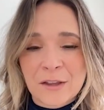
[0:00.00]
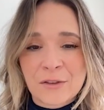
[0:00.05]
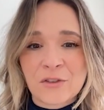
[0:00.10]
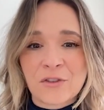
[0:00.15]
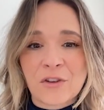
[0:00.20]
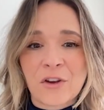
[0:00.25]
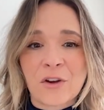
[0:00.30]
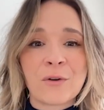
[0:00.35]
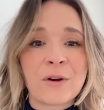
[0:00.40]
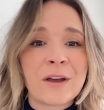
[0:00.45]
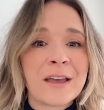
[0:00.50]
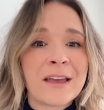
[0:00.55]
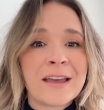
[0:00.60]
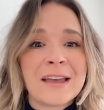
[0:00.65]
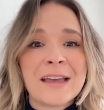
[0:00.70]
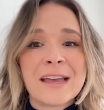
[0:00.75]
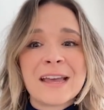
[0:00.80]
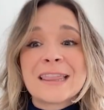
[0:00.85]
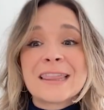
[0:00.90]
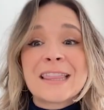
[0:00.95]
So
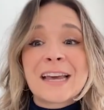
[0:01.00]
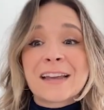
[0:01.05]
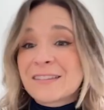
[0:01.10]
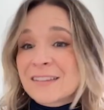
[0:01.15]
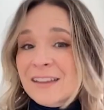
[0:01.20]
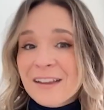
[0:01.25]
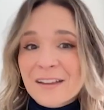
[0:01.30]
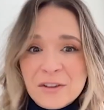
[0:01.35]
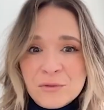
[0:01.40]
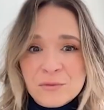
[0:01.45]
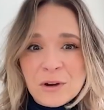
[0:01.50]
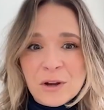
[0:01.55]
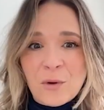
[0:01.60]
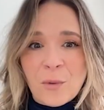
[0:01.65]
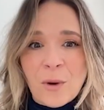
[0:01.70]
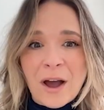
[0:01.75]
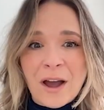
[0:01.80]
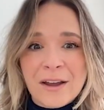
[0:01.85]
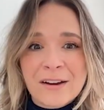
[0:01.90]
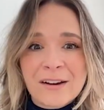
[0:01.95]
that doesn't
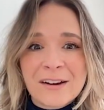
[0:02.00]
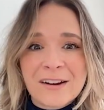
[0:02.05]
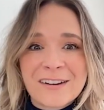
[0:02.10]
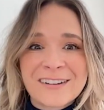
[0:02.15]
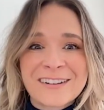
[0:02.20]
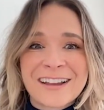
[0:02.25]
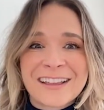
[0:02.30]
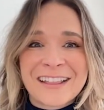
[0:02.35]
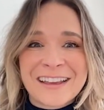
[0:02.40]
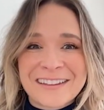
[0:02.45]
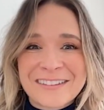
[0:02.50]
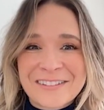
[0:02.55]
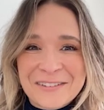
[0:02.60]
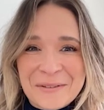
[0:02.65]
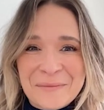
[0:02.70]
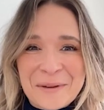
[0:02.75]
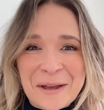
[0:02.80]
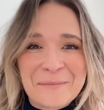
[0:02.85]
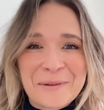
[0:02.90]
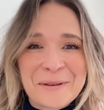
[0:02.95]
require, I like to
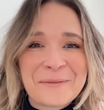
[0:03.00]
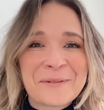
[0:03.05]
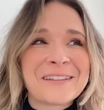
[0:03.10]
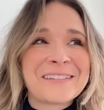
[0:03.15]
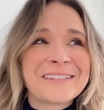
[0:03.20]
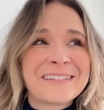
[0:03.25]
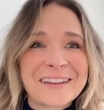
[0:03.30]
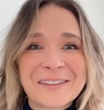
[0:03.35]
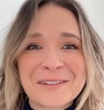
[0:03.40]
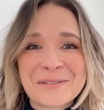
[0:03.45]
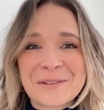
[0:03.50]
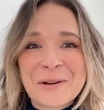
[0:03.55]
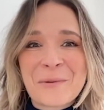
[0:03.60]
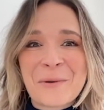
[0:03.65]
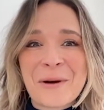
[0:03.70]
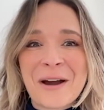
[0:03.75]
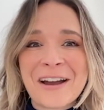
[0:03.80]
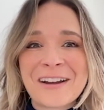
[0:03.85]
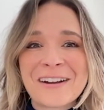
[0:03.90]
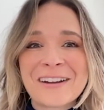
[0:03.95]
remind people, it doesn't
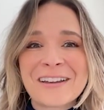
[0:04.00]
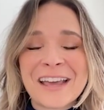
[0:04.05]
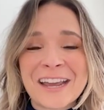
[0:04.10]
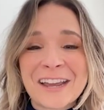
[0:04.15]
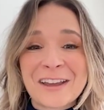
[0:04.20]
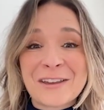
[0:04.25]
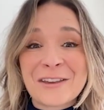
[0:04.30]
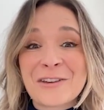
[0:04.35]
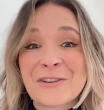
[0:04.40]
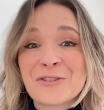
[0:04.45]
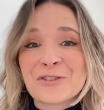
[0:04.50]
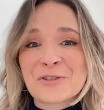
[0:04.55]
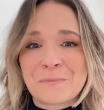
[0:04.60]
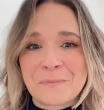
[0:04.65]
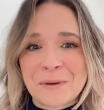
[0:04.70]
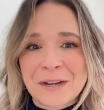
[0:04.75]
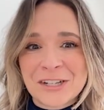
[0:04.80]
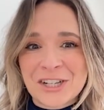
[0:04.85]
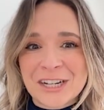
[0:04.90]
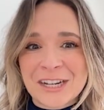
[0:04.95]
require like a huge
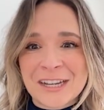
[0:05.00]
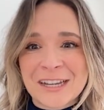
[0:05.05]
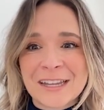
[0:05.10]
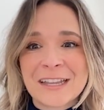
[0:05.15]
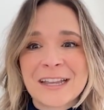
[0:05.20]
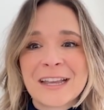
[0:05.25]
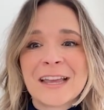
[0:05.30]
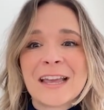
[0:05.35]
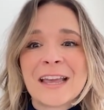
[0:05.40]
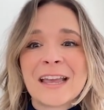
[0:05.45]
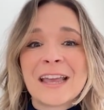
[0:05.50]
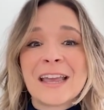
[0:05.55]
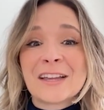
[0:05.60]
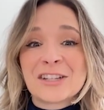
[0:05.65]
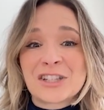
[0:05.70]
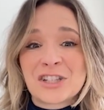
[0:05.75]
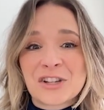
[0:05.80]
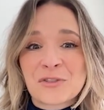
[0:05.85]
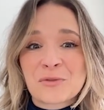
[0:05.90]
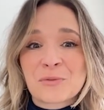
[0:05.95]
budget.
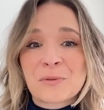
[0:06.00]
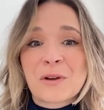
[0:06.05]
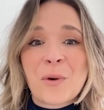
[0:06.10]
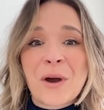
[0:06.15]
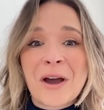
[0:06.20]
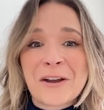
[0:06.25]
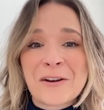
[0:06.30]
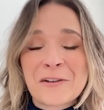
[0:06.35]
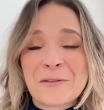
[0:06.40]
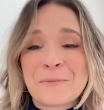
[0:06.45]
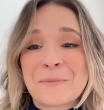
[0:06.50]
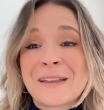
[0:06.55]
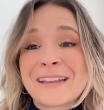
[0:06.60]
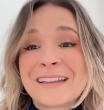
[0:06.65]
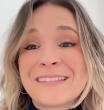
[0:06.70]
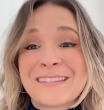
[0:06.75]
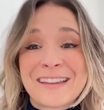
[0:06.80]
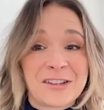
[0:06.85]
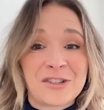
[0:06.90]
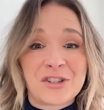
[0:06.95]
It just requires being
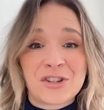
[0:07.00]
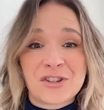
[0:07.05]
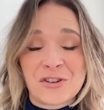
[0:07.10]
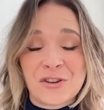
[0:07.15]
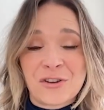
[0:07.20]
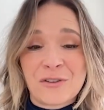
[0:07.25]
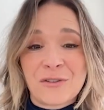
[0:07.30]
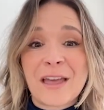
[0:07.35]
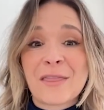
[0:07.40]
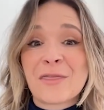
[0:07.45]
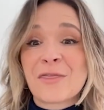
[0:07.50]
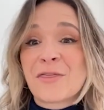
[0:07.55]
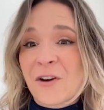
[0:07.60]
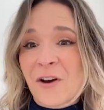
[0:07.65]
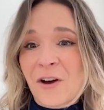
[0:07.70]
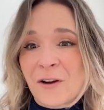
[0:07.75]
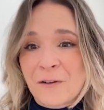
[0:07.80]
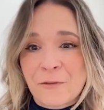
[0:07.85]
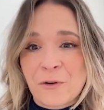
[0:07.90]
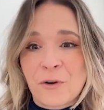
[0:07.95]
intentional and
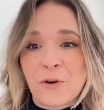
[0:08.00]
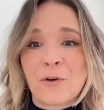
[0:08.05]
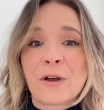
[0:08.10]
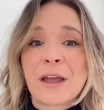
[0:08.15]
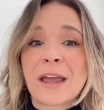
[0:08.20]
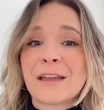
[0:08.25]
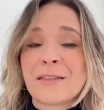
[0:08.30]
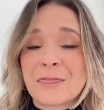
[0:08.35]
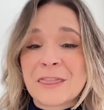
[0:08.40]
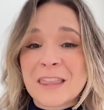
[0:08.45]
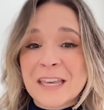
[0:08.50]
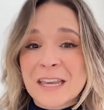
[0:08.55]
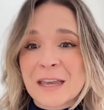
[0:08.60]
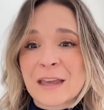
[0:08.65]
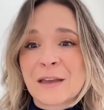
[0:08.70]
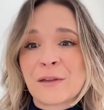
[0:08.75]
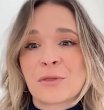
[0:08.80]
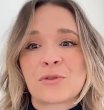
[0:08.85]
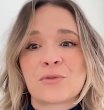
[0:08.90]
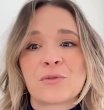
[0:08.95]
thoughtful and
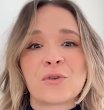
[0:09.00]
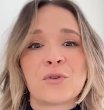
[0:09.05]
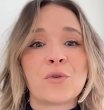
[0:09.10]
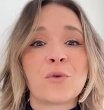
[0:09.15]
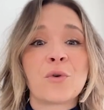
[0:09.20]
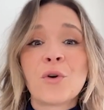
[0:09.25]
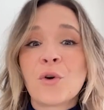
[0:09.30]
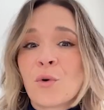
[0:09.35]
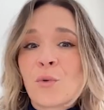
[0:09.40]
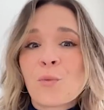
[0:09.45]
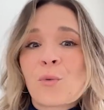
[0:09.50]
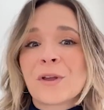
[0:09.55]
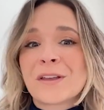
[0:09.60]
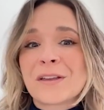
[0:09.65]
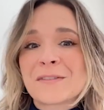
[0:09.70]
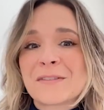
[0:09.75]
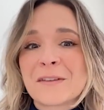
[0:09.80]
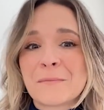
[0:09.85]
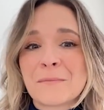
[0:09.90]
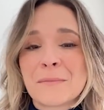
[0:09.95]
thinking through, what
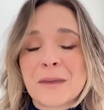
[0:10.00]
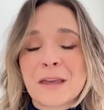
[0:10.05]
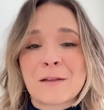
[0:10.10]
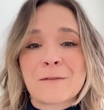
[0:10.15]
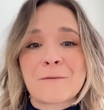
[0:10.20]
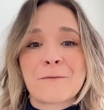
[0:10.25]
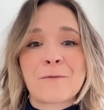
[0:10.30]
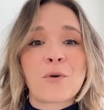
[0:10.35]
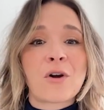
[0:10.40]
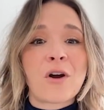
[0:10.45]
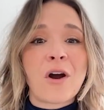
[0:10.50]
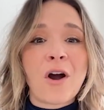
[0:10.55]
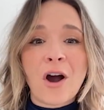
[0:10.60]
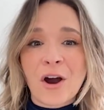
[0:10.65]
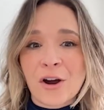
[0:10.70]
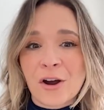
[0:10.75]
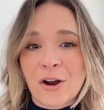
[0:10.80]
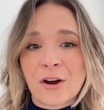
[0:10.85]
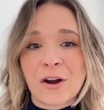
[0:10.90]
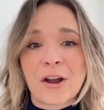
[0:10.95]
does it mean for
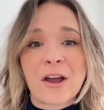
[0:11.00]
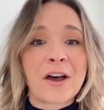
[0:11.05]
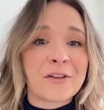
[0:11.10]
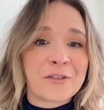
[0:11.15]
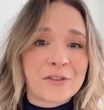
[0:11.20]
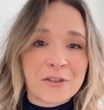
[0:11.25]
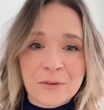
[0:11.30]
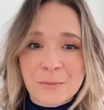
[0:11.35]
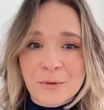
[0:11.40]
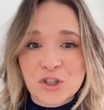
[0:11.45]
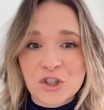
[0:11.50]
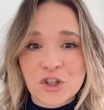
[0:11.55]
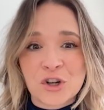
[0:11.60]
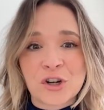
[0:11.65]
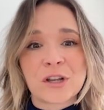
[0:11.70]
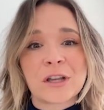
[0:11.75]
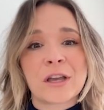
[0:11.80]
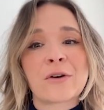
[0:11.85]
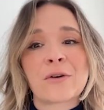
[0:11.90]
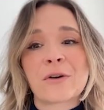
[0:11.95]
our customer
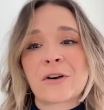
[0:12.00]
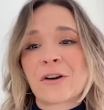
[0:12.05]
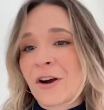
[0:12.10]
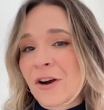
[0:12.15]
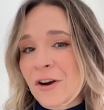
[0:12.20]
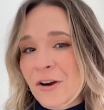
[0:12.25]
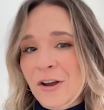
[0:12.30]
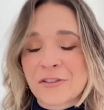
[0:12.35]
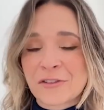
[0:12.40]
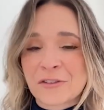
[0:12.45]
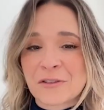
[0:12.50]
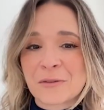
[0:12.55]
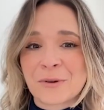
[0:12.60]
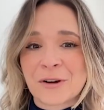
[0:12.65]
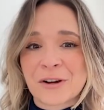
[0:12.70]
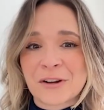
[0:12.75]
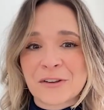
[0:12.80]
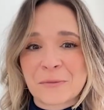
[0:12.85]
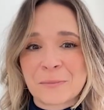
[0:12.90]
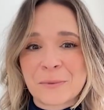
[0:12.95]
journey or our customer
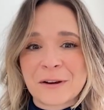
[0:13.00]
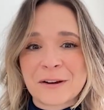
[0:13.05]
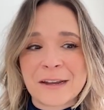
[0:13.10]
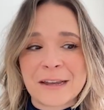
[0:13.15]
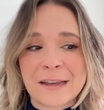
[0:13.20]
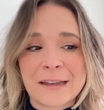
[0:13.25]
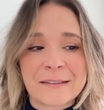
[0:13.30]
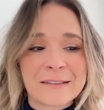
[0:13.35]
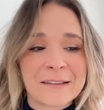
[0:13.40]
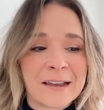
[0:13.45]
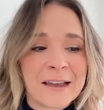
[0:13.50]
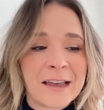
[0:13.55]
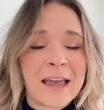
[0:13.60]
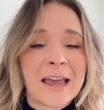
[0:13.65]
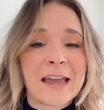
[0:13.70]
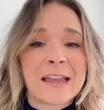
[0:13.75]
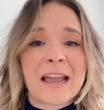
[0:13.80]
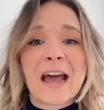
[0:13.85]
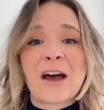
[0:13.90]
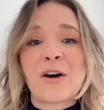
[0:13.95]
experience,
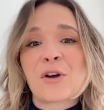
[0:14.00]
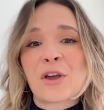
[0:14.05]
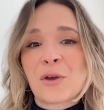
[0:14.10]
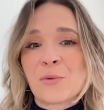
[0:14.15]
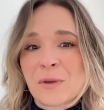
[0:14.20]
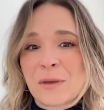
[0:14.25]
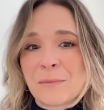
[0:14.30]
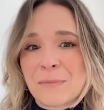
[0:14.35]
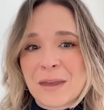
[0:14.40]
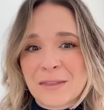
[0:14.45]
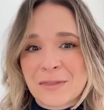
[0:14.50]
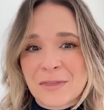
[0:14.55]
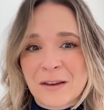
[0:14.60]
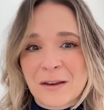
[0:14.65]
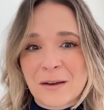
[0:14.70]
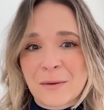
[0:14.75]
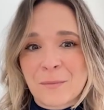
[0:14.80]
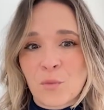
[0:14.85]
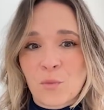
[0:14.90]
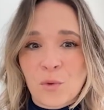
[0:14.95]
and how can we meet
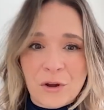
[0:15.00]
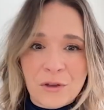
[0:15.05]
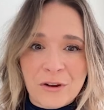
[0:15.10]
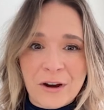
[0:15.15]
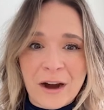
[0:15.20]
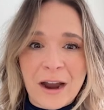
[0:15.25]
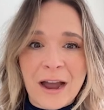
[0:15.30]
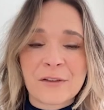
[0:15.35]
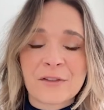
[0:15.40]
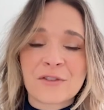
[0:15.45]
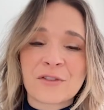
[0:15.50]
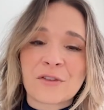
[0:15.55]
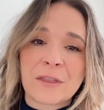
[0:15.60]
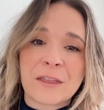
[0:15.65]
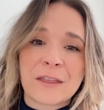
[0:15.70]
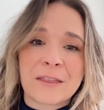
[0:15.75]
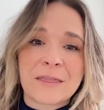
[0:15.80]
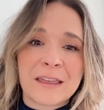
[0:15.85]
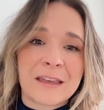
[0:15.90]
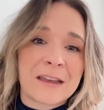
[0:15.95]
them where they're at so
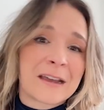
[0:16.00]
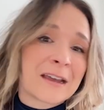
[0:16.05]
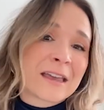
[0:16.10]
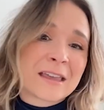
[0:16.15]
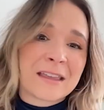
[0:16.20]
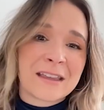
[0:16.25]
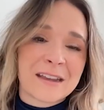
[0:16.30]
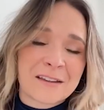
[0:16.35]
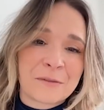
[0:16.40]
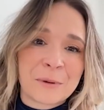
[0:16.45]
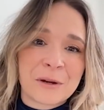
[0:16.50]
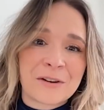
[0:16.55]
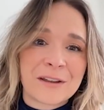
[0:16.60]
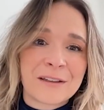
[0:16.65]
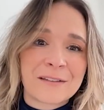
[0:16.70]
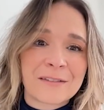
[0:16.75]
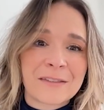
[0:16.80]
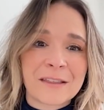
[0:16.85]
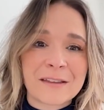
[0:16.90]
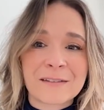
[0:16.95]
that they can
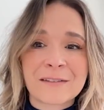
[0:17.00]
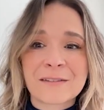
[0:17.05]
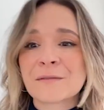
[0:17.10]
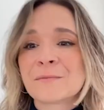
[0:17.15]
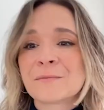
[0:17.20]
experience this.